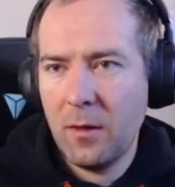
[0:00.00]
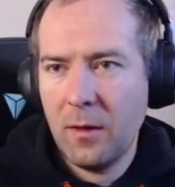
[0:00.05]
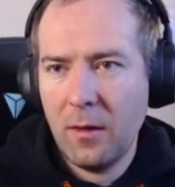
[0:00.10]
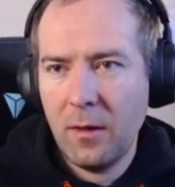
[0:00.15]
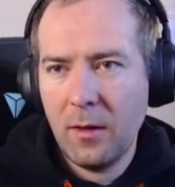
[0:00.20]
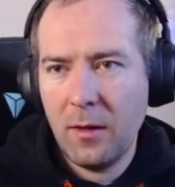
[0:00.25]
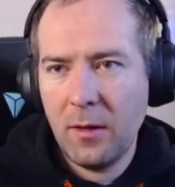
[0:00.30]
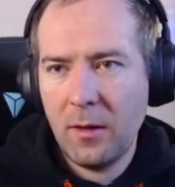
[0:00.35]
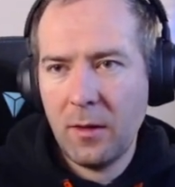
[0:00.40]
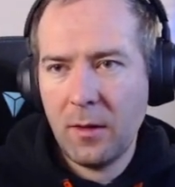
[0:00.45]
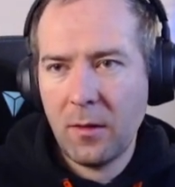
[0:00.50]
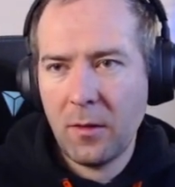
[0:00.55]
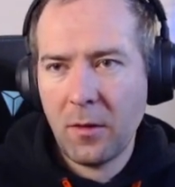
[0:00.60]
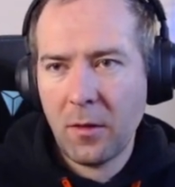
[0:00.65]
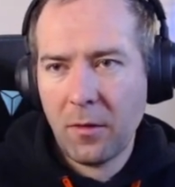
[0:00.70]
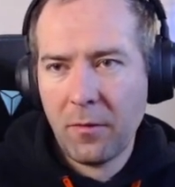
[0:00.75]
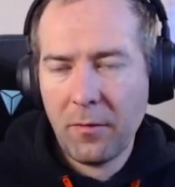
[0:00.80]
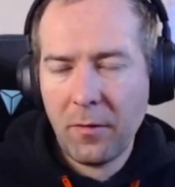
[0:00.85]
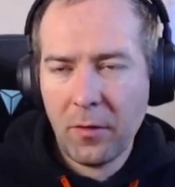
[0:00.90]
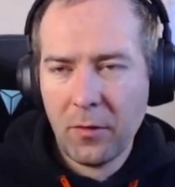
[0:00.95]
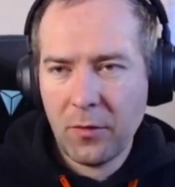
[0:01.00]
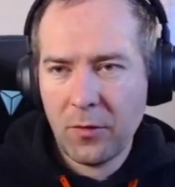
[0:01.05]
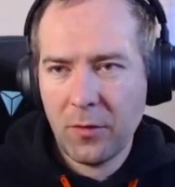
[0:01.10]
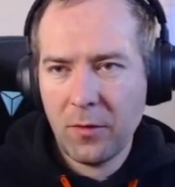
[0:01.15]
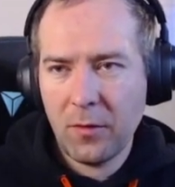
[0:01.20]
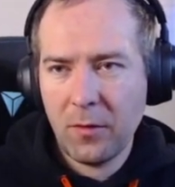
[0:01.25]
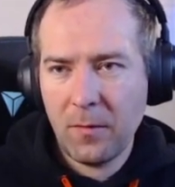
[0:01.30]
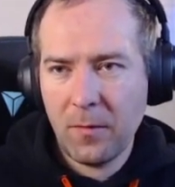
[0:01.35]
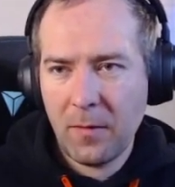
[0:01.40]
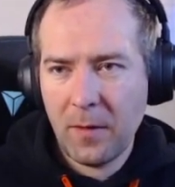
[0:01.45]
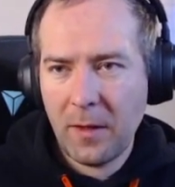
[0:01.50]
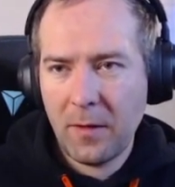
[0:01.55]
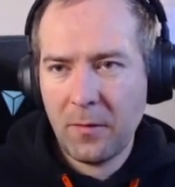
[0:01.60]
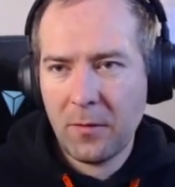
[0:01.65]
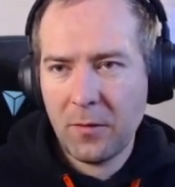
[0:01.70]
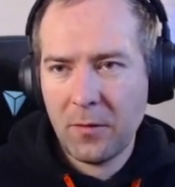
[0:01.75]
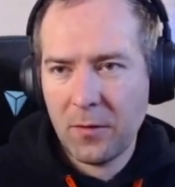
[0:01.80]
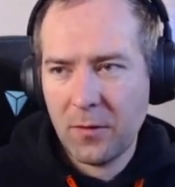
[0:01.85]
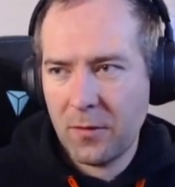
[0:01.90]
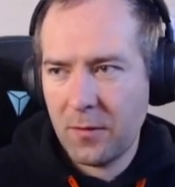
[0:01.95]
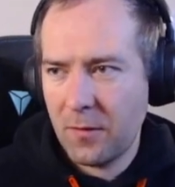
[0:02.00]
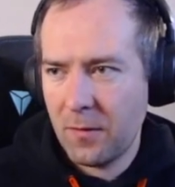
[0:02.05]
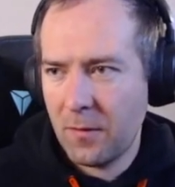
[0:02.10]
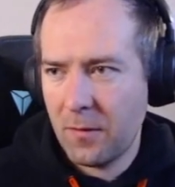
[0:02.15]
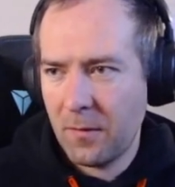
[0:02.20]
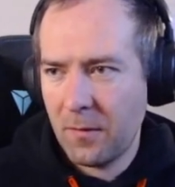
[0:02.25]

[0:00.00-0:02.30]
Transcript: And then our function enters